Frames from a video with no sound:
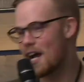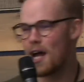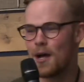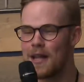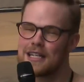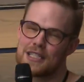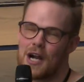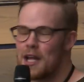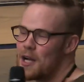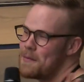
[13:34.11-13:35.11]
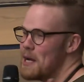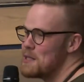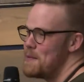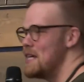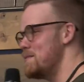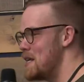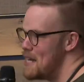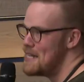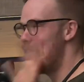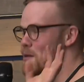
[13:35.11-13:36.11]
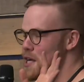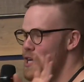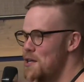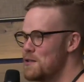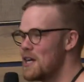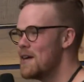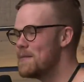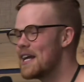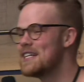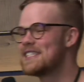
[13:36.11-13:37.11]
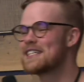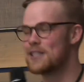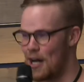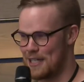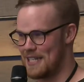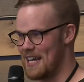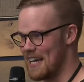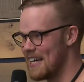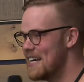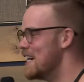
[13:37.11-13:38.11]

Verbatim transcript: oh, like started in our parents' basement and now we're huge. But it's exhausting.